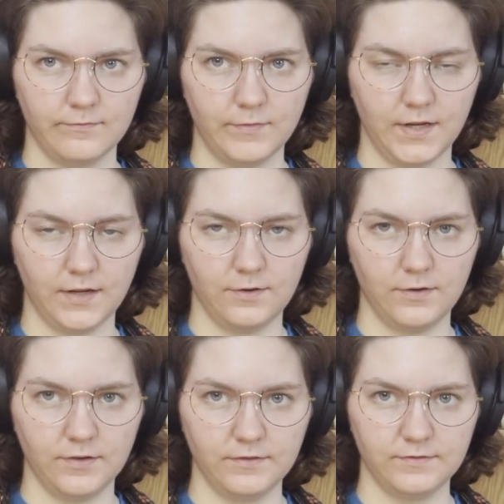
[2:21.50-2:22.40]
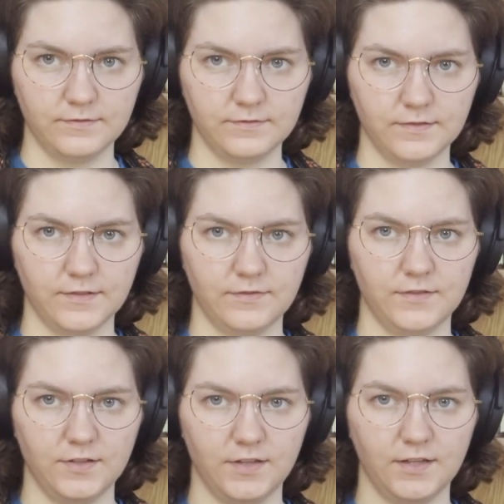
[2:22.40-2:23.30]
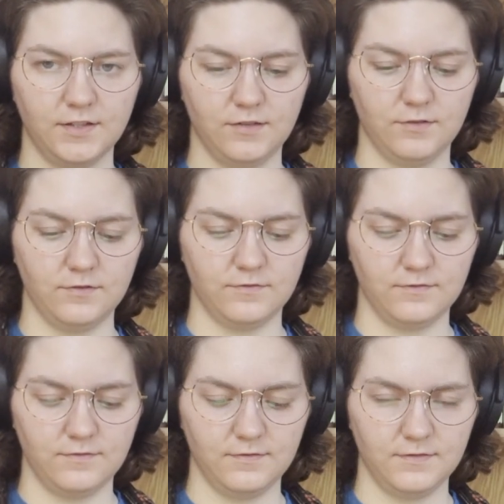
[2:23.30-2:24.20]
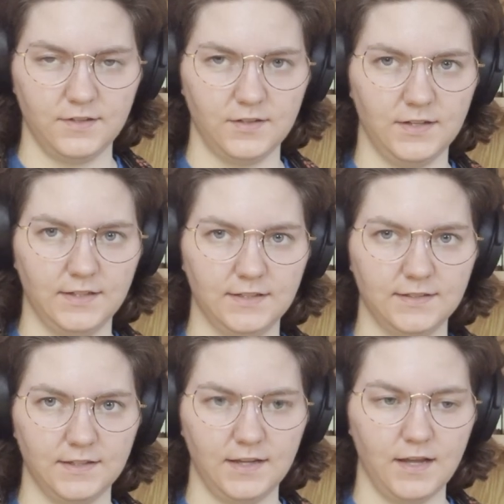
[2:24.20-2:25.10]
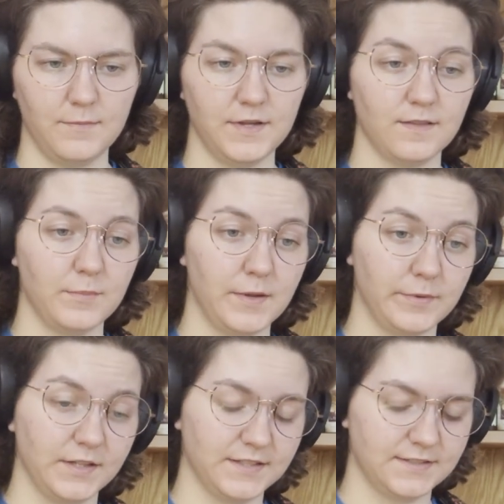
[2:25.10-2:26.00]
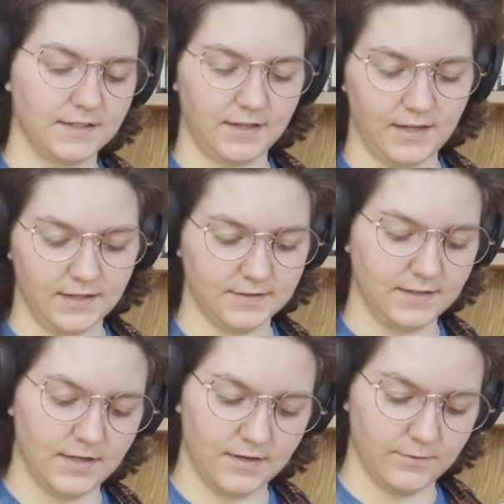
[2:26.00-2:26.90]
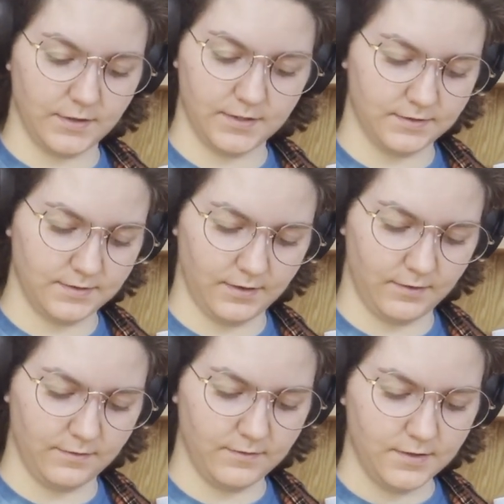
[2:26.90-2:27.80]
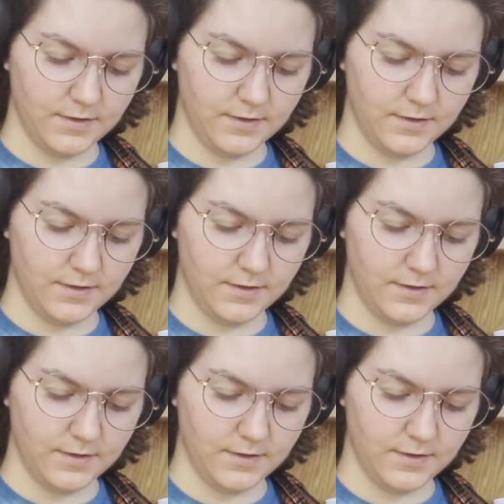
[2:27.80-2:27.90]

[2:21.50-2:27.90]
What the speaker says: but I don't know if do you need to see? I mean, the people listening can't see anyways, so